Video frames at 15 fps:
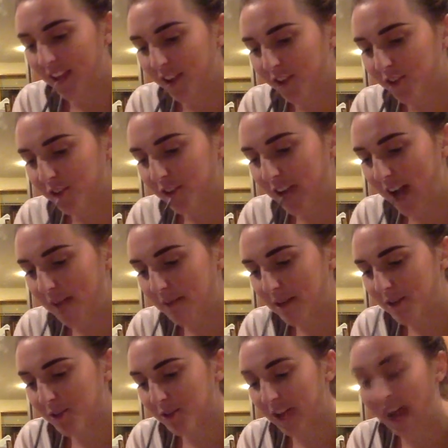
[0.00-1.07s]
So now I'm going
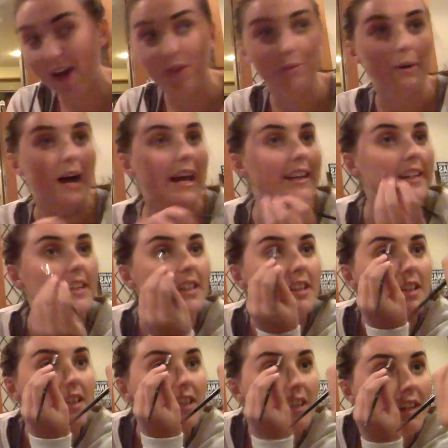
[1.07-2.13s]
to do the other one.
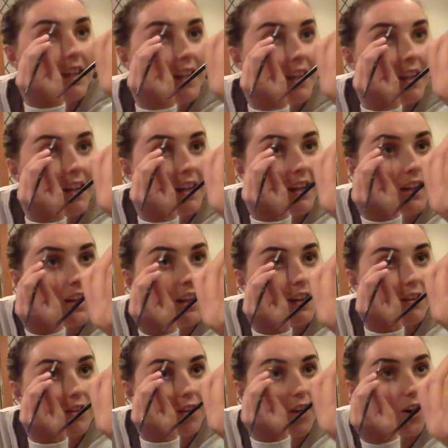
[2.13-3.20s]

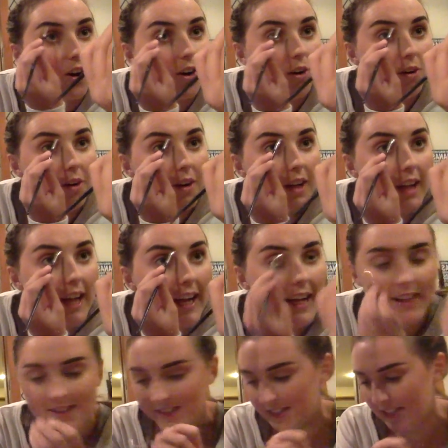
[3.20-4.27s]
So, like
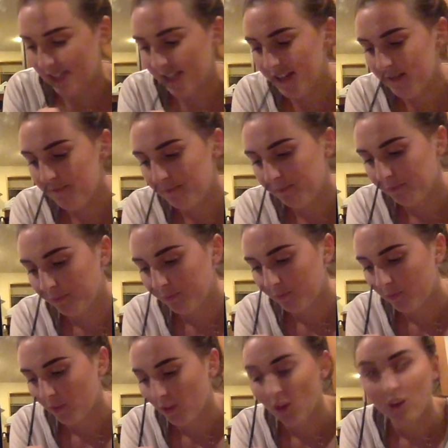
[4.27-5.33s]
I said,
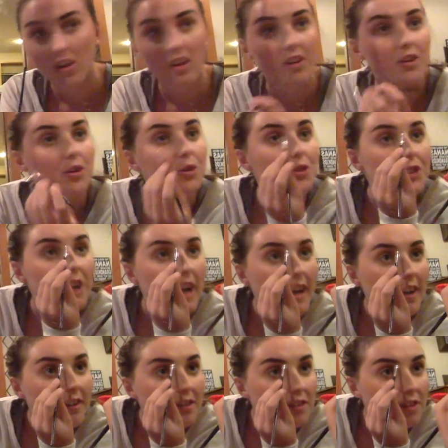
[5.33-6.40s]
you
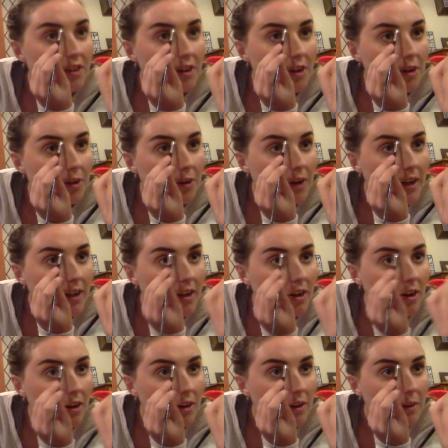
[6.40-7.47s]
just go
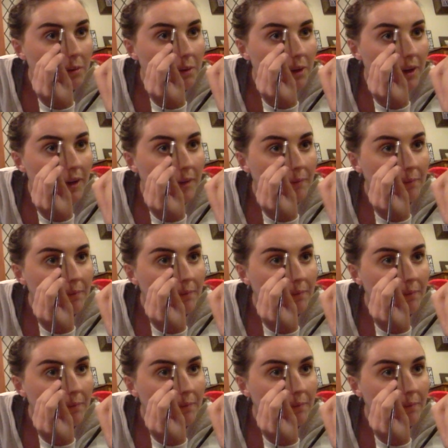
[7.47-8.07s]
along the bottom.